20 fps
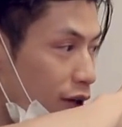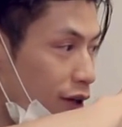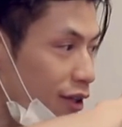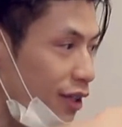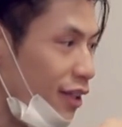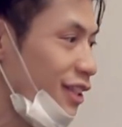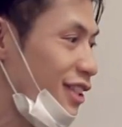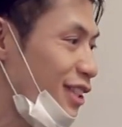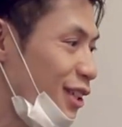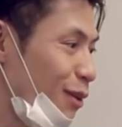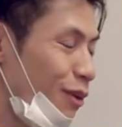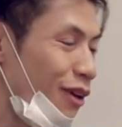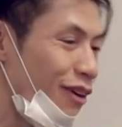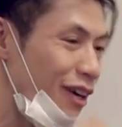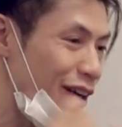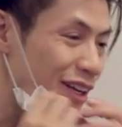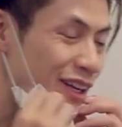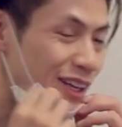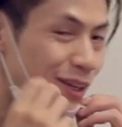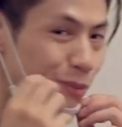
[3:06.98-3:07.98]
you can still blow
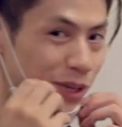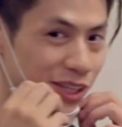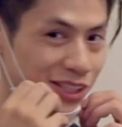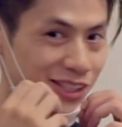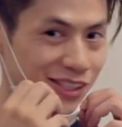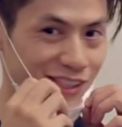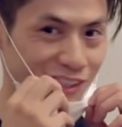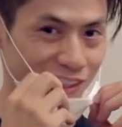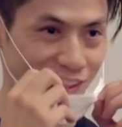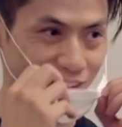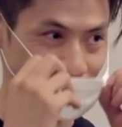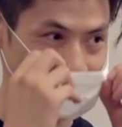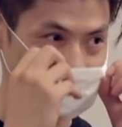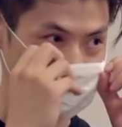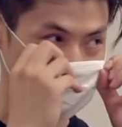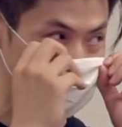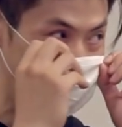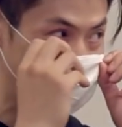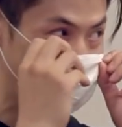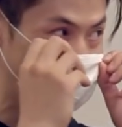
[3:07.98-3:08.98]
it. Best is just get
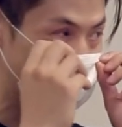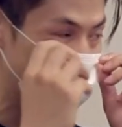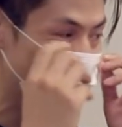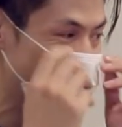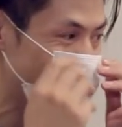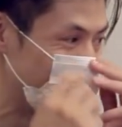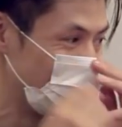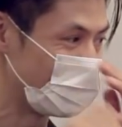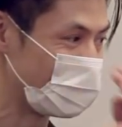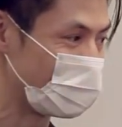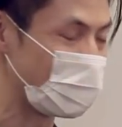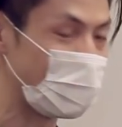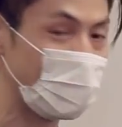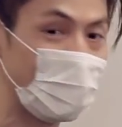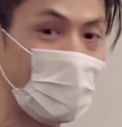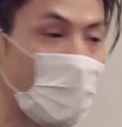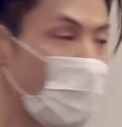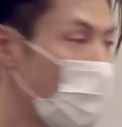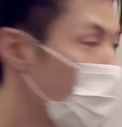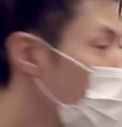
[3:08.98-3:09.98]
one of these,
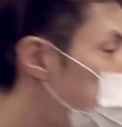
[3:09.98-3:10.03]
okay?